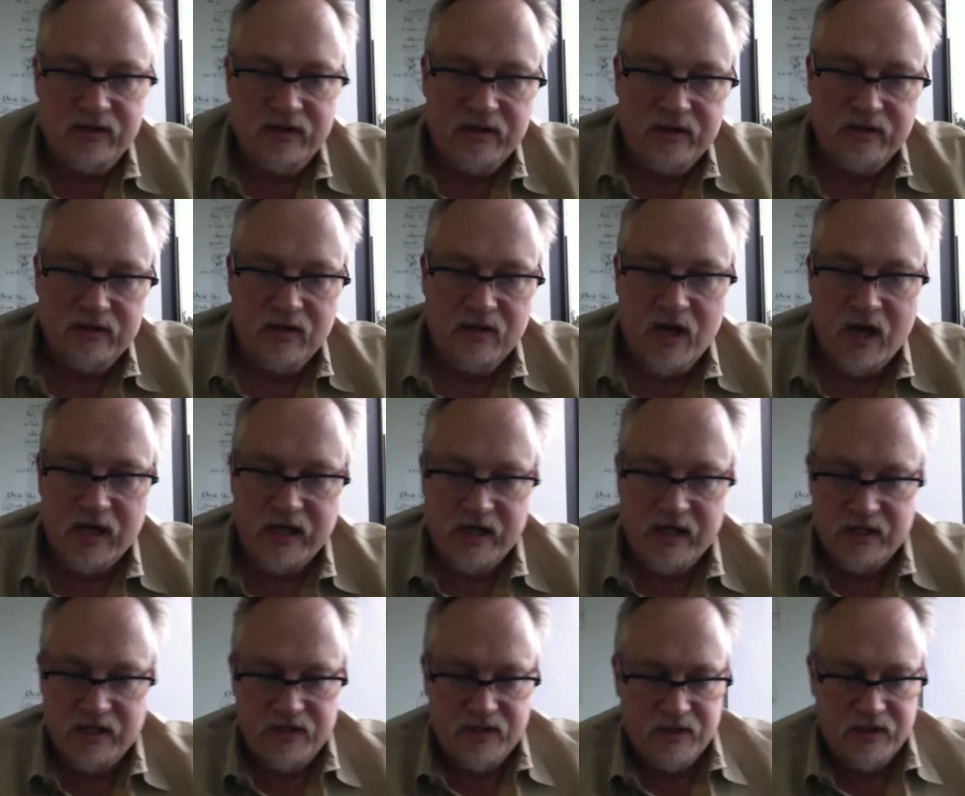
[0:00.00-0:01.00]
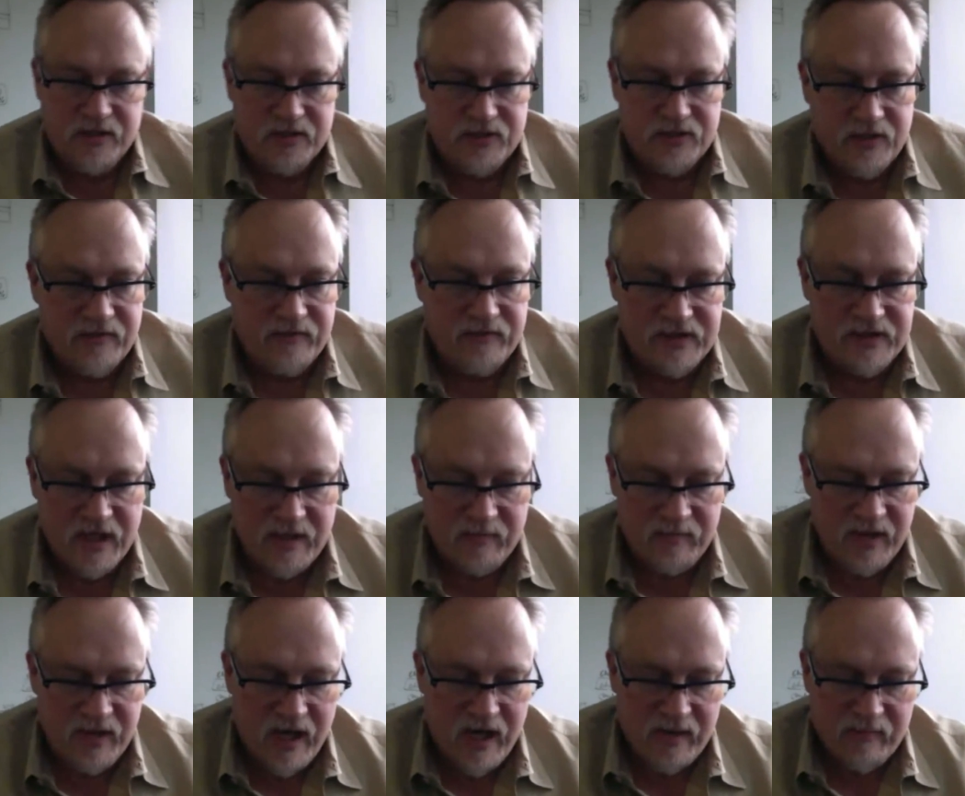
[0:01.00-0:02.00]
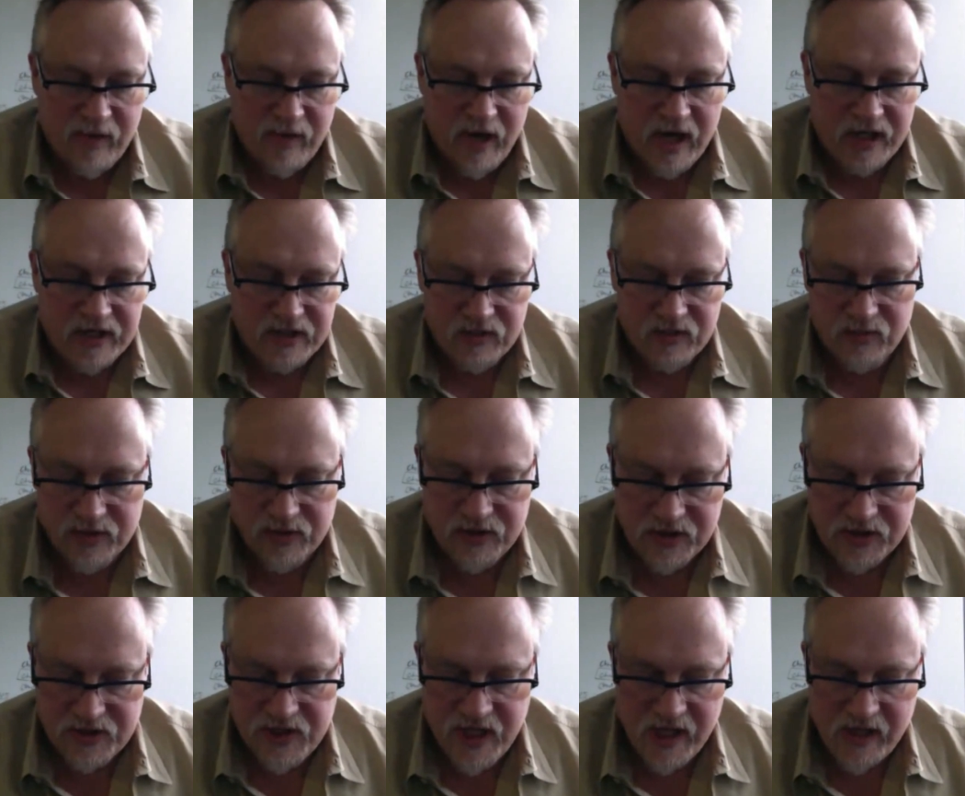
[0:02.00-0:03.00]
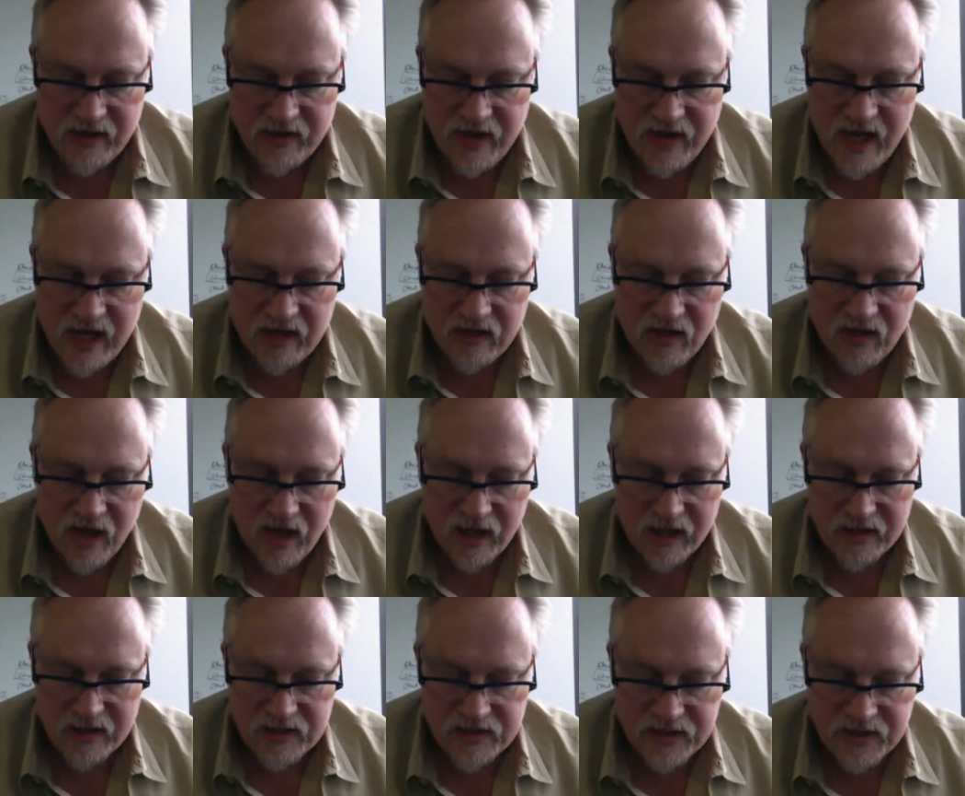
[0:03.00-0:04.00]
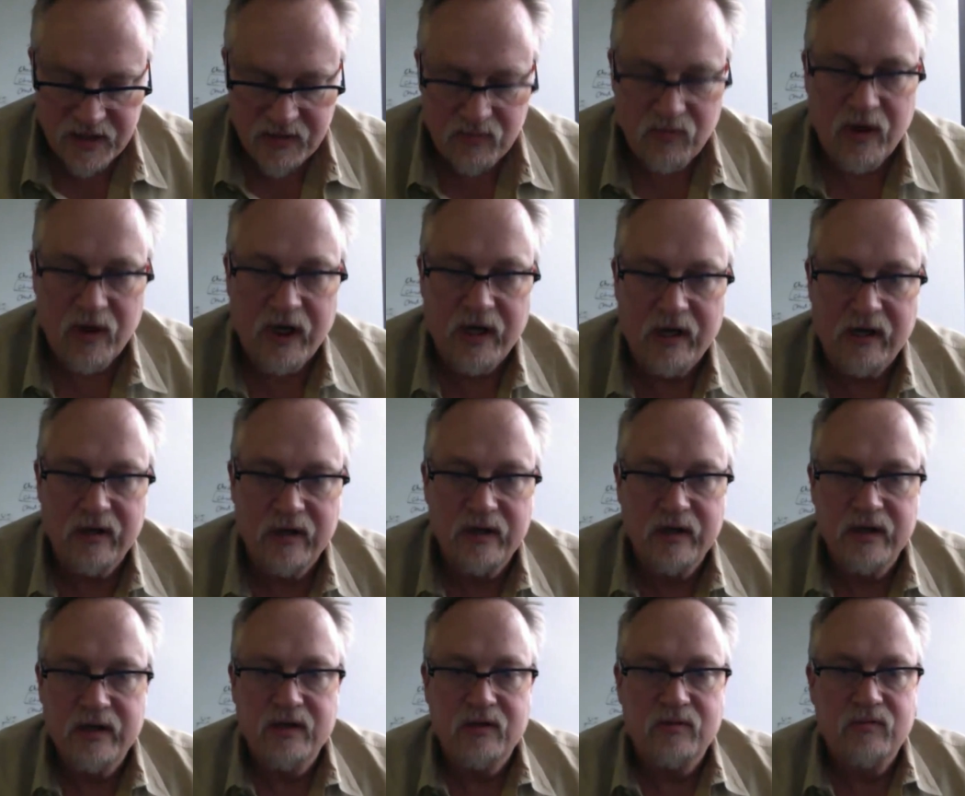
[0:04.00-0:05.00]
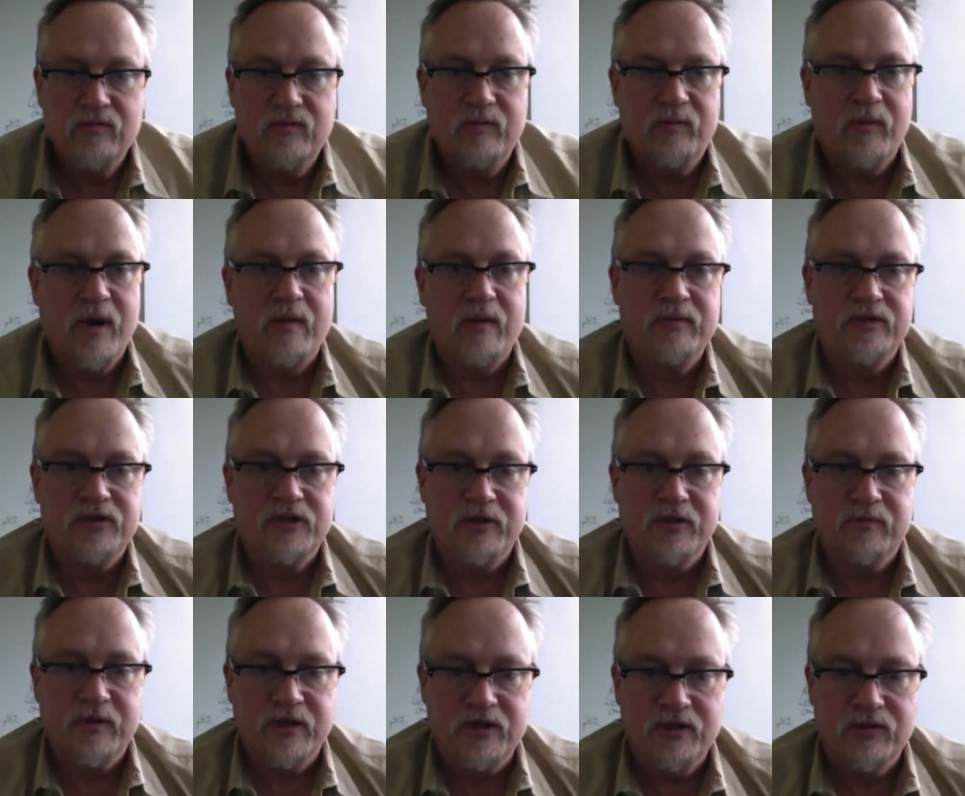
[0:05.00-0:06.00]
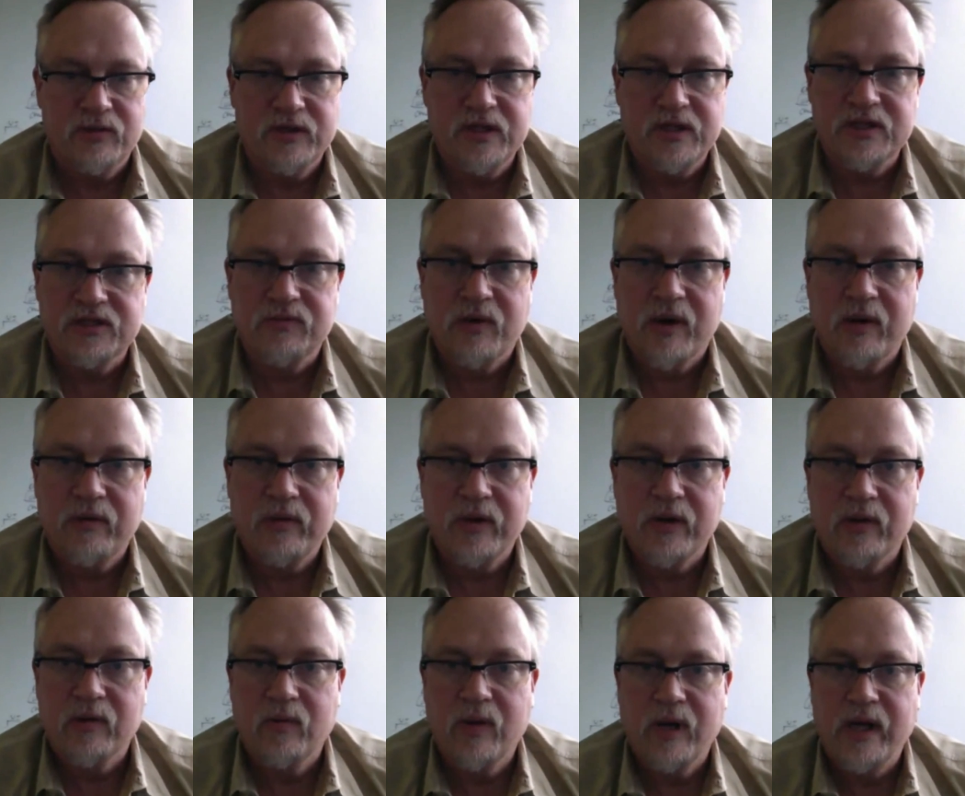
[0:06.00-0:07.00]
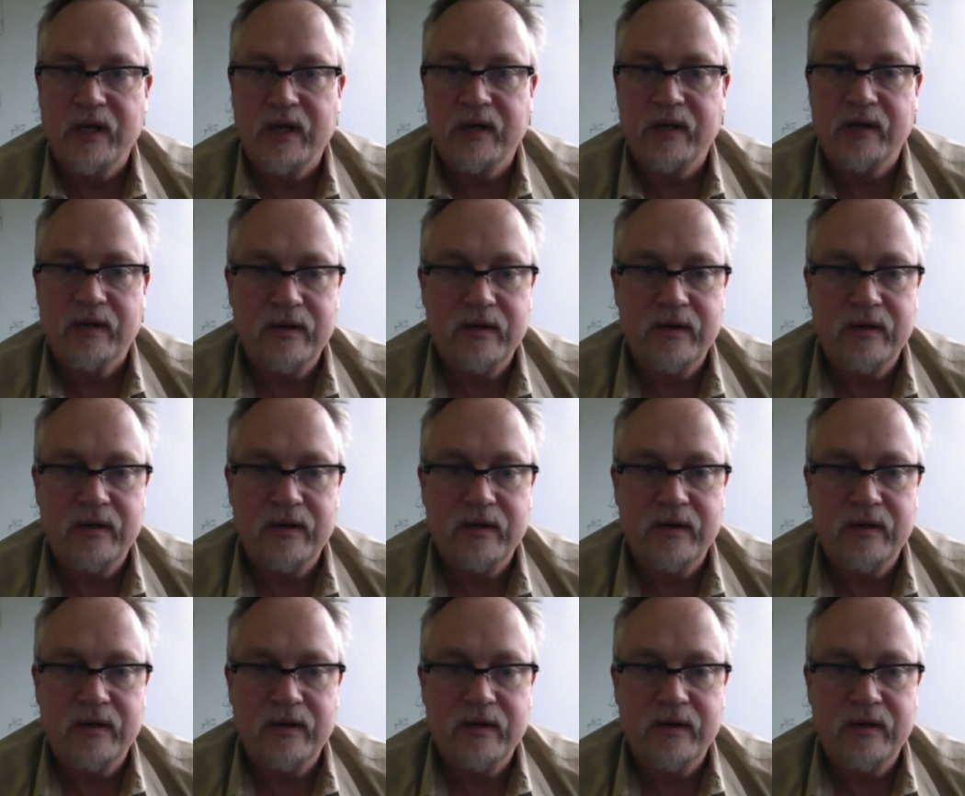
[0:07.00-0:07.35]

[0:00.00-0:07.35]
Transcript: Log into the service API box, and we'll just tail that log and see where we probably should have been doing this while we were waiting.